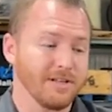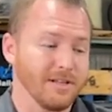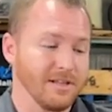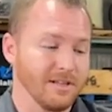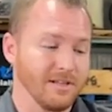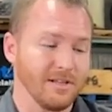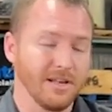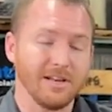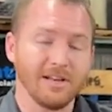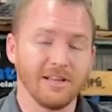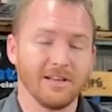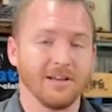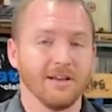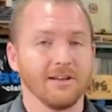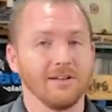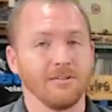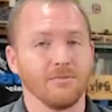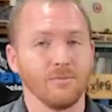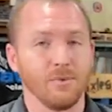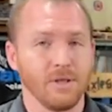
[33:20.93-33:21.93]
in any
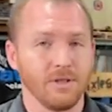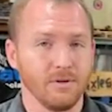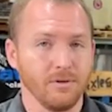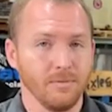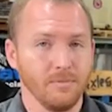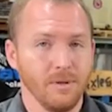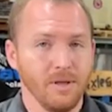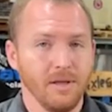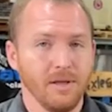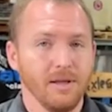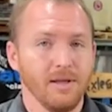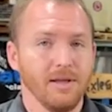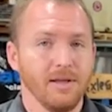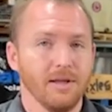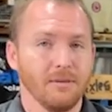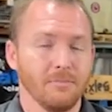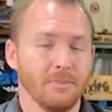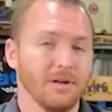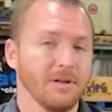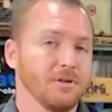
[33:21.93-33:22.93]
kind of weather,
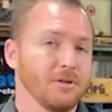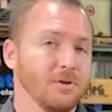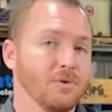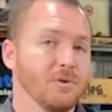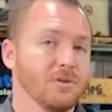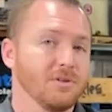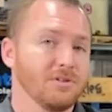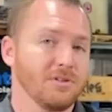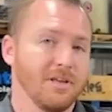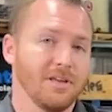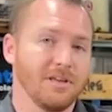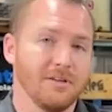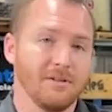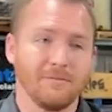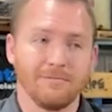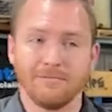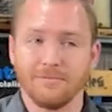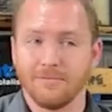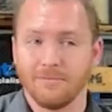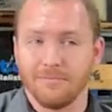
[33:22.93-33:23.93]
but you can
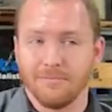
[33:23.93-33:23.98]
save